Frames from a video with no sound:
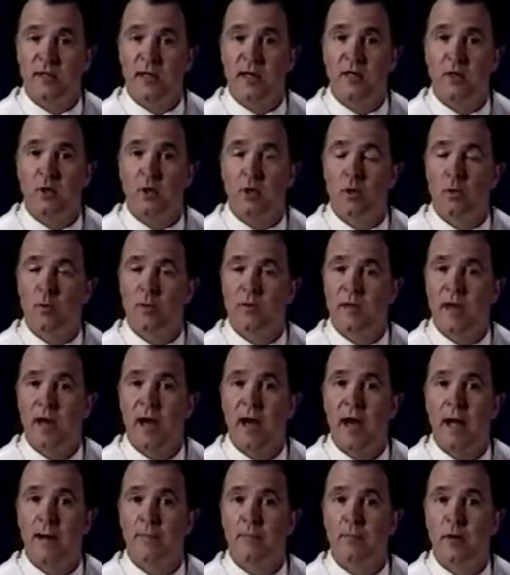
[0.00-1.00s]
They do it with a
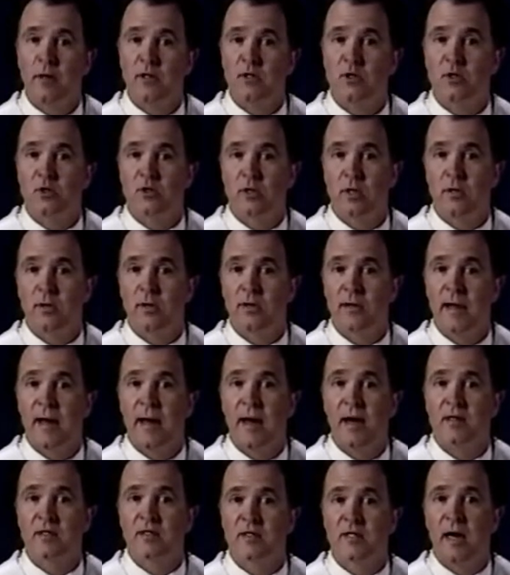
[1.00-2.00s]
high pressure zone on the
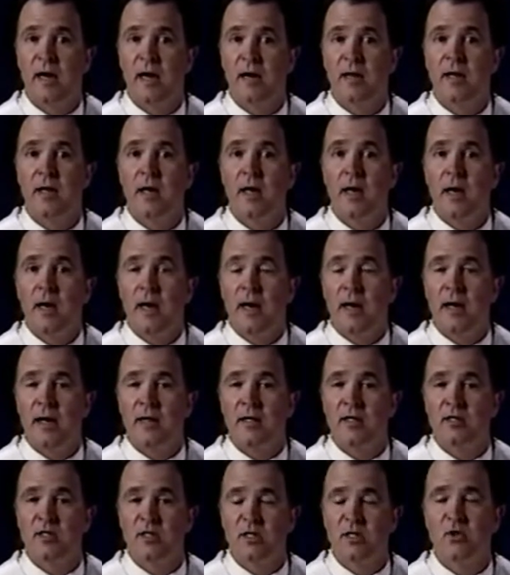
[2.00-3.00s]
outside and
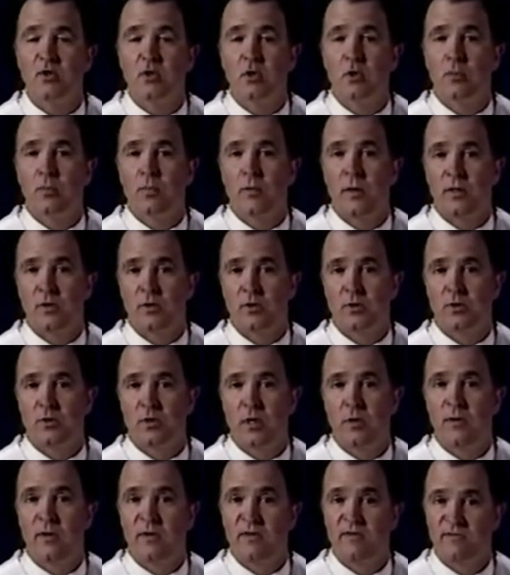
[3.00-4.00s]
a central pressure
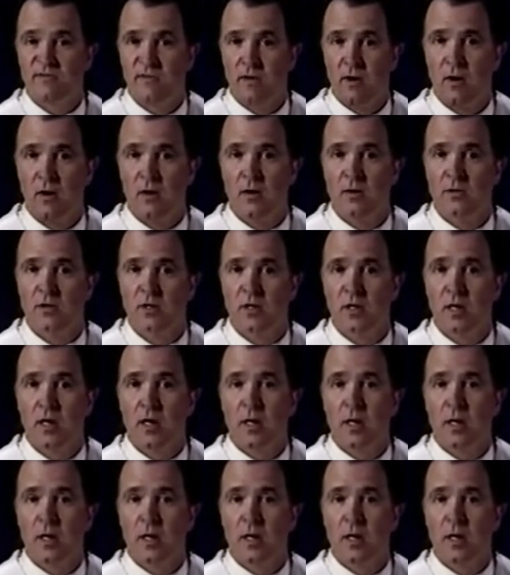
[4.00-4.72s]
zone that falls.